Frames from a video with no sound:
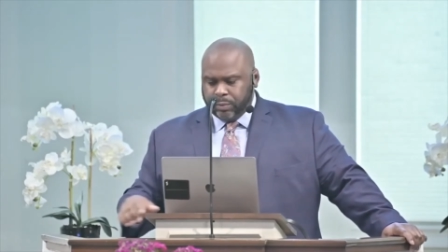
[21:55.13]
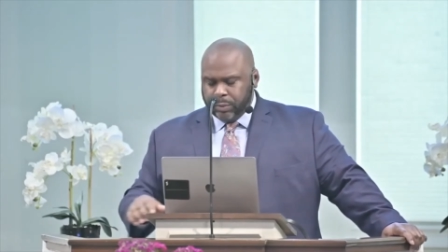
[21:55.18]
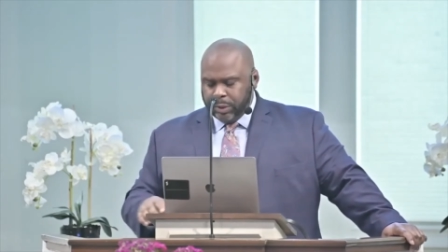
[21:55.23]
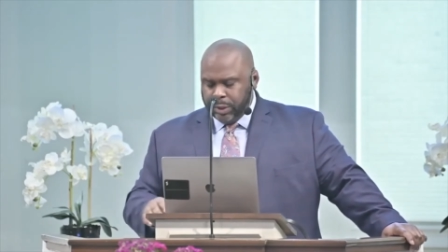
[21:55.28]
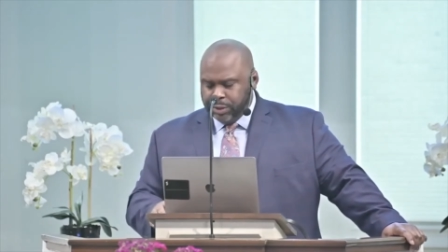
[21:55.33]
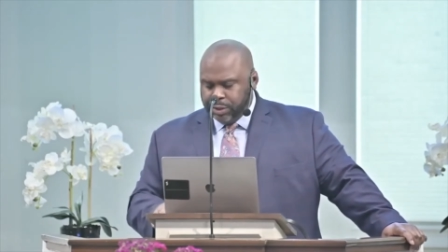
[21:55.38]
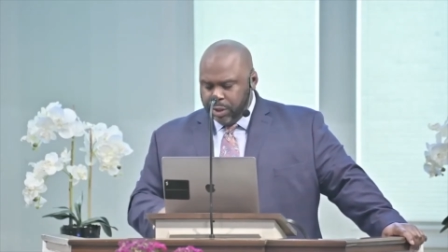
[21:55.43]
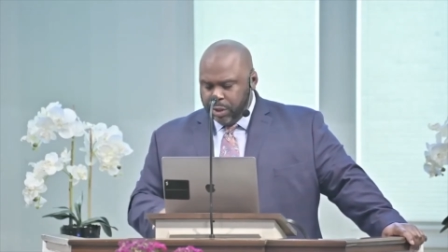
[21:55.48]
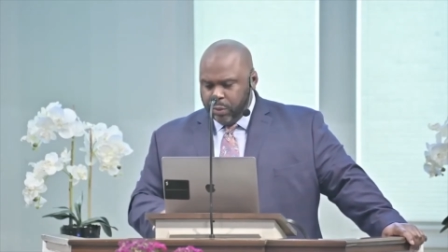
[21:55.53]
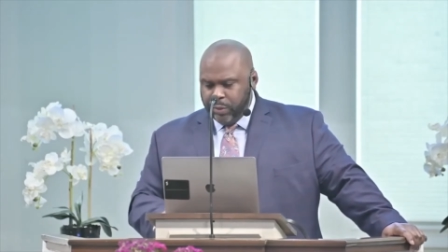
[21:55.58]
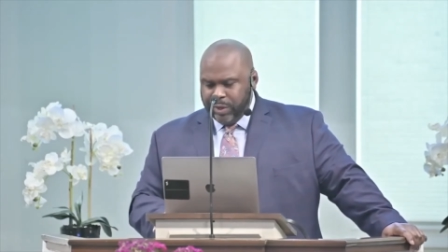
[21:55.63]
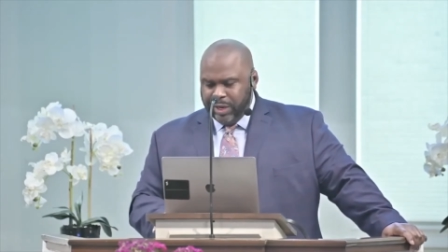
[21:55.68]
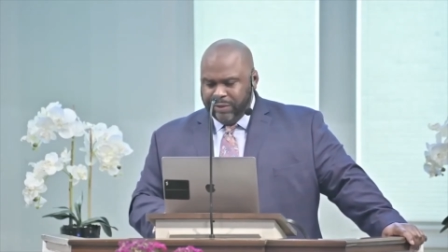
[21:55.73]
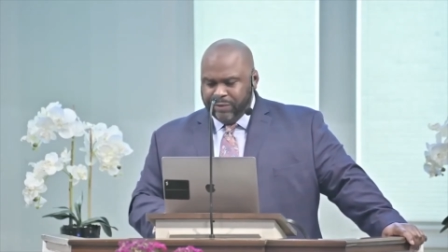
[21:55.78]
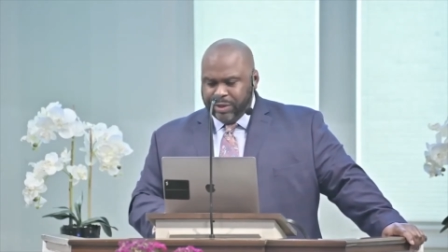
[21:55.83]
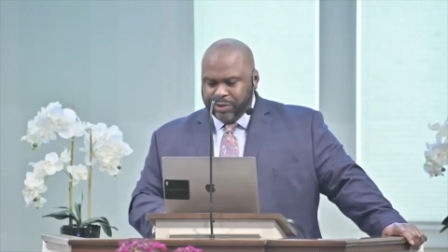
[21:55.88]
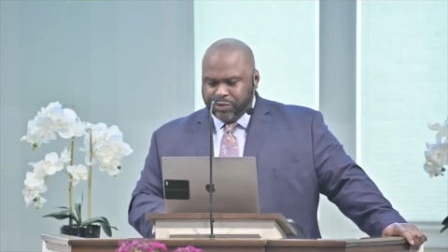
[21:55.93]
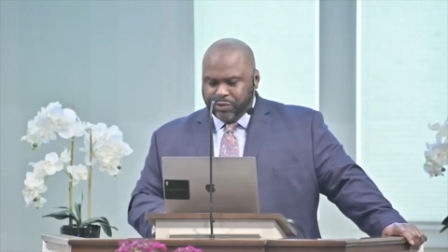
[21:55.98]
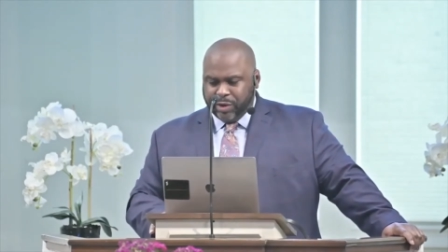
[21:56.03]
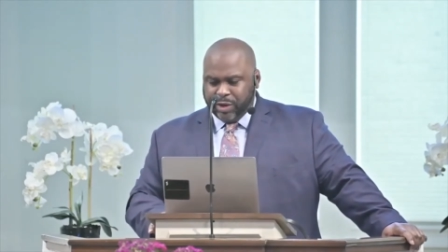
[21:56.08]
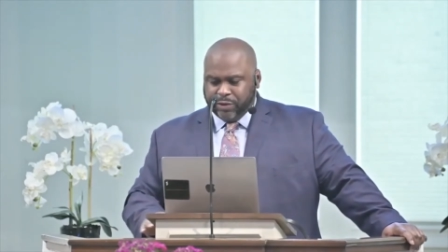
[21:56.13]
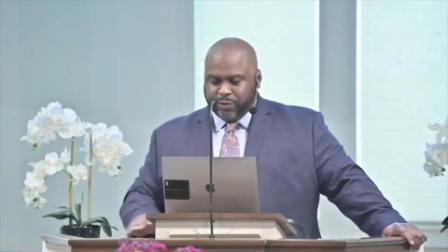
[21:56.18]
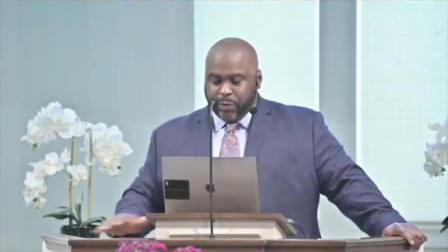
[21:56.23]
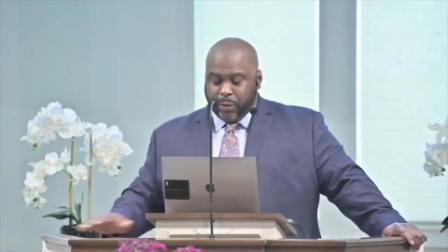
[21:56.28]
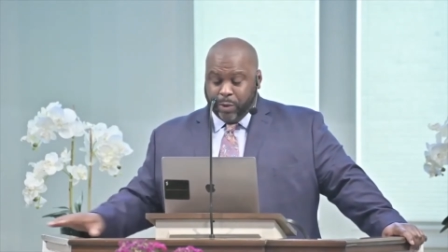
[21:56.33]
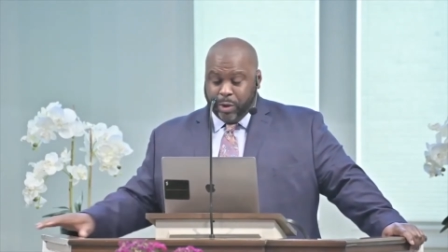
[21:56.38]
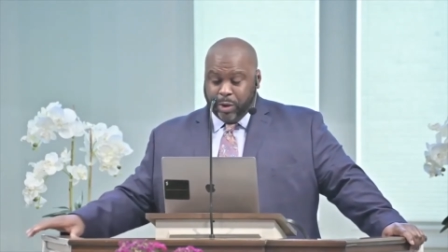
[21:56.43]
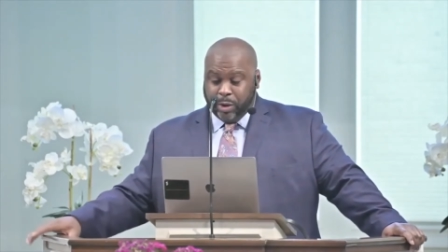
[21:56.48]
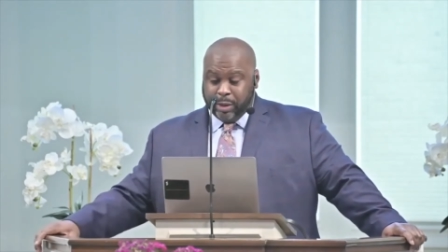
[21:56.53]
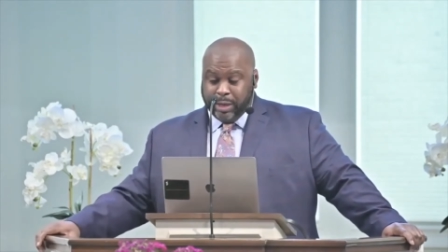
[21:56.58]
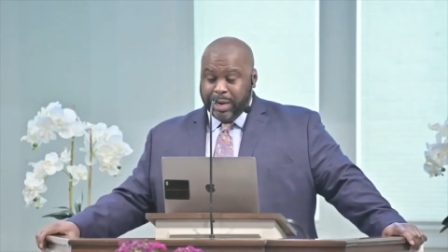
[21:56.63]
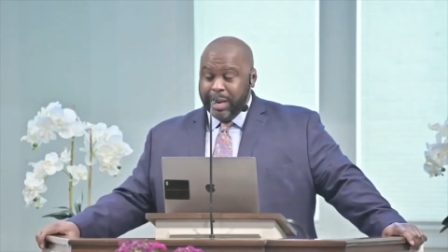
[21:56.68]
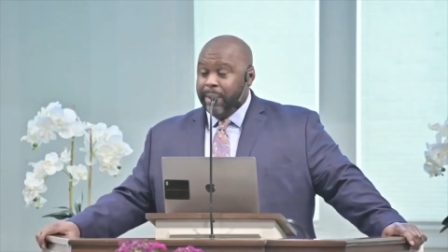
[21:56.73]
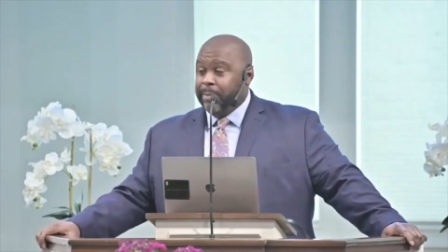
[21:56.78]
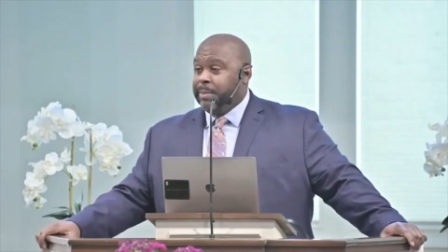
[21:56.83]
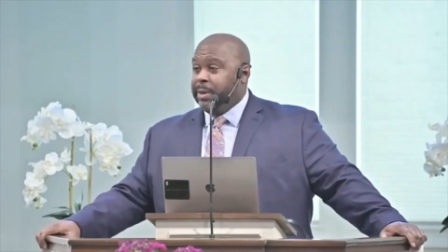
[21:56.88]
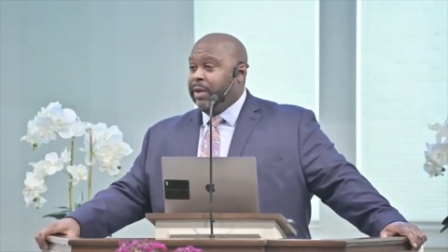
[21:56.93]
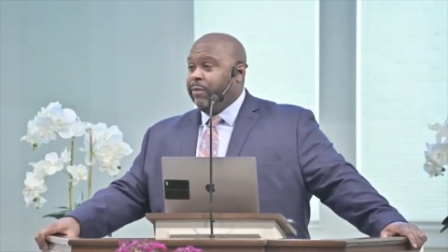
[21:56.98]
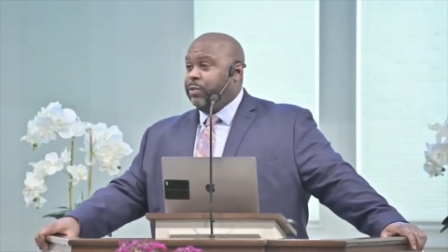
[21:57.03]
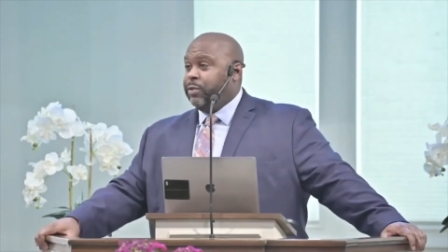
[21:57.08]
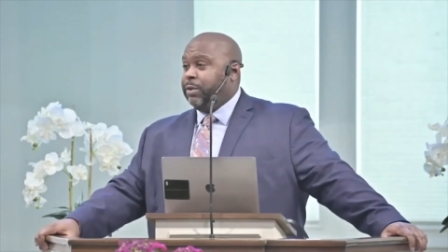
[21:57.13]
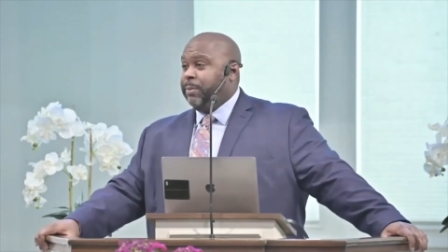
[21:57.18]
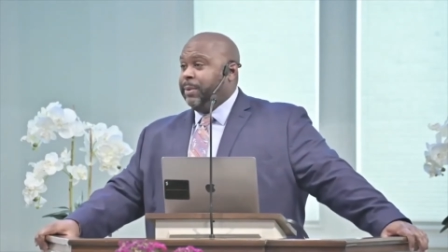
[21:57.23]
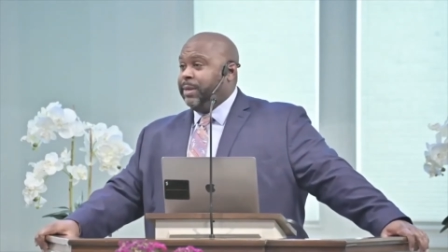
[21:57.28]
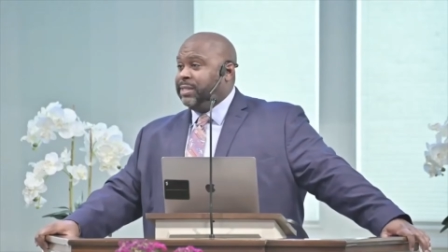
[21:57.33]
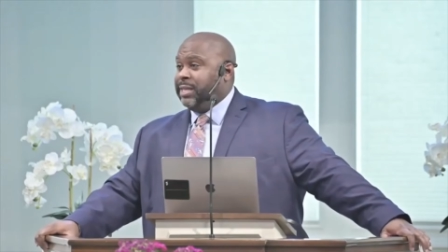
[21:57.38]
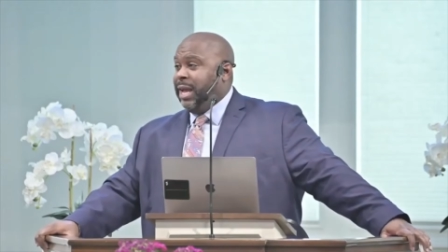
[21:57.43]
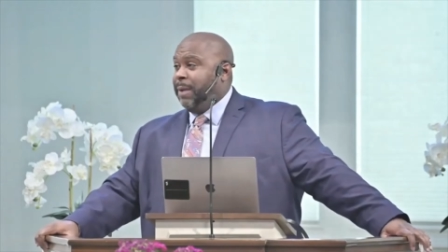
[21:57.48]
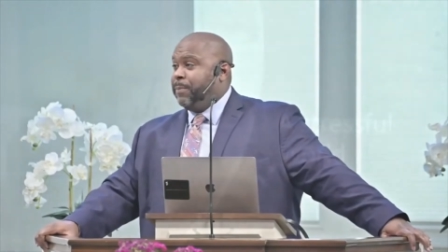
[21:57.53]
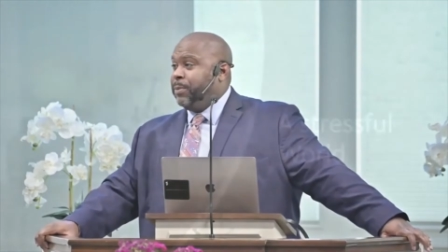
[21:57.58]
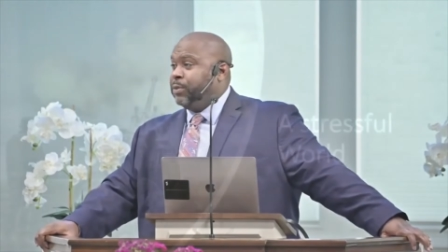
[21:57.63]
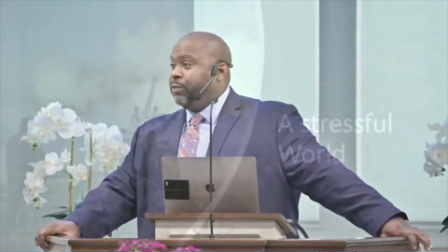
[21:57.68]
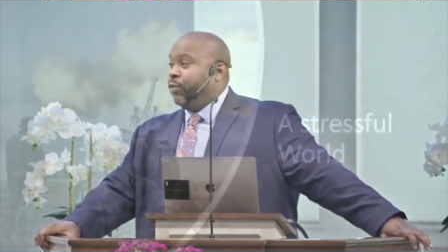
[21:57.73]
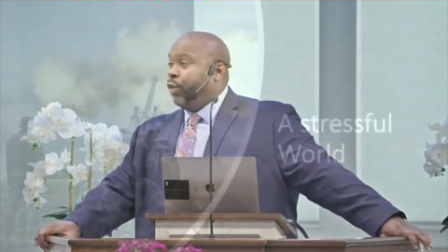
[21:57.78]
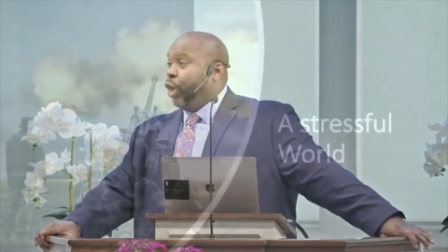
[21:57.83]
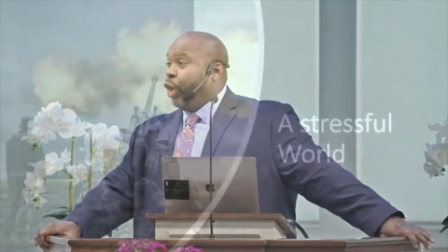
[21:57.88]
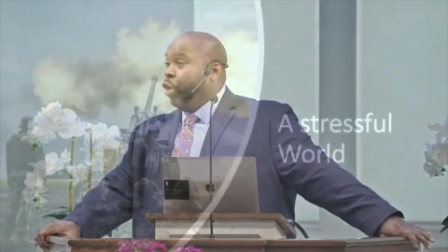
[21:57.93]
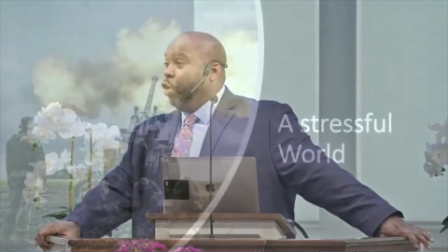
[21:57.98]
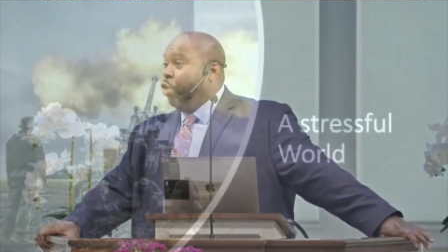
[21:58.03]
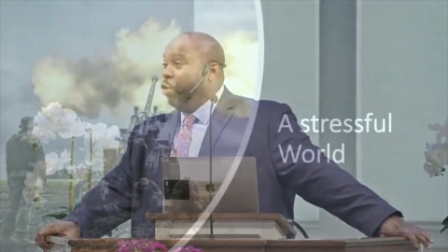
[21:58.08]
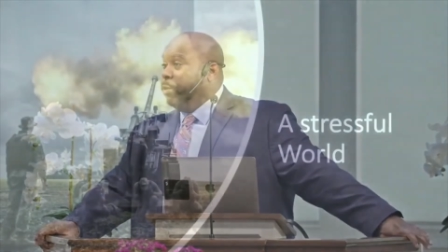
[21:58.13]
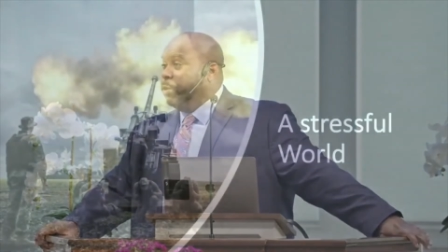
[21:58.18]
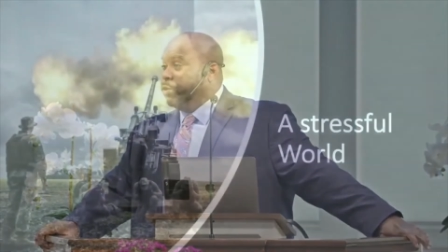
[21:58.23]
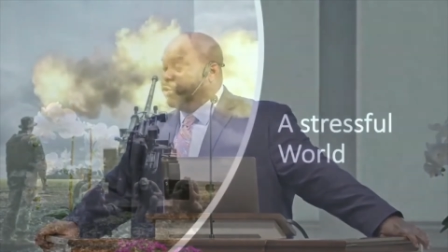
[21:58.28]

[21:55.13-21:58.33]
So we live in a stressful world, and I'm gonna give you some examples of global